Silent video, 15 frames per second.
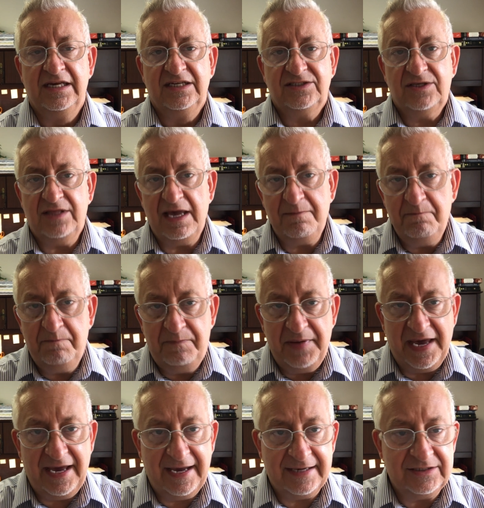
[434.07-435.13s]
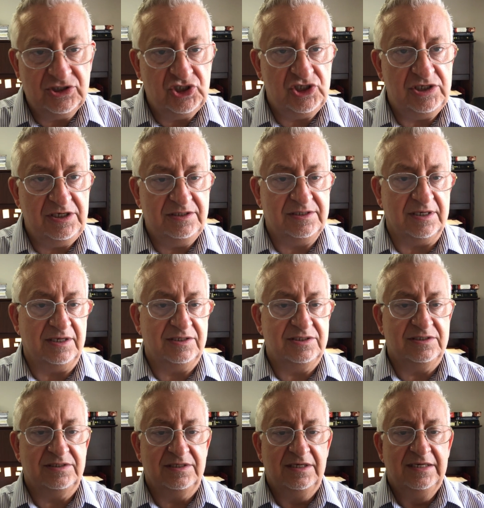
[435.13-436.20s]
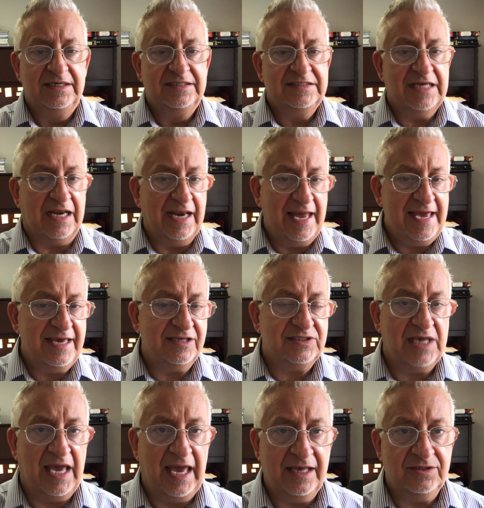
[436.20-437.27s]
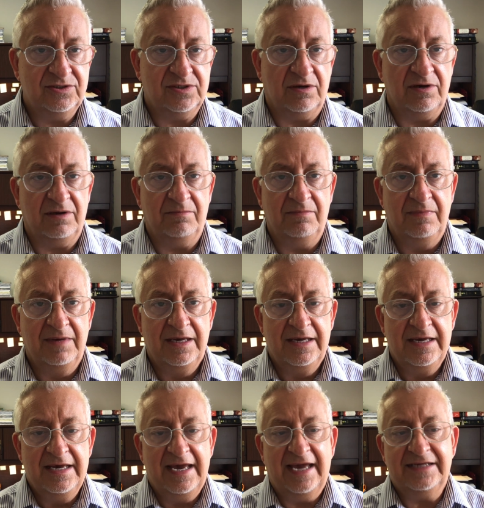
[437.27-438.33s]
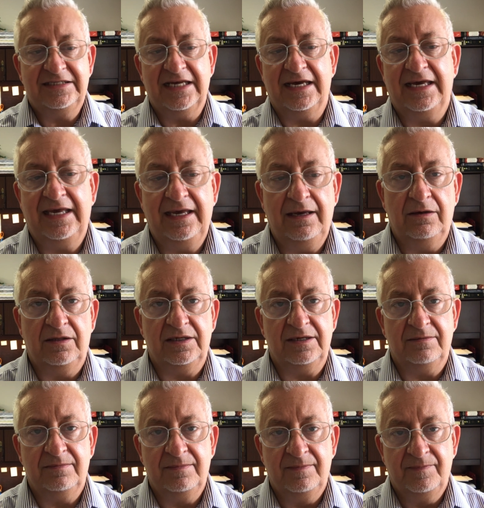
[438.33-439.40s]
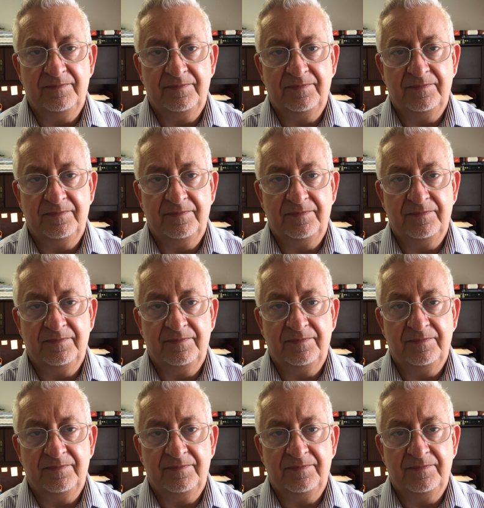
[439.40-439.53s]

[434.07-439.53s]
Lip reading: So they begged Jesus to lay his hands on him and to heal him.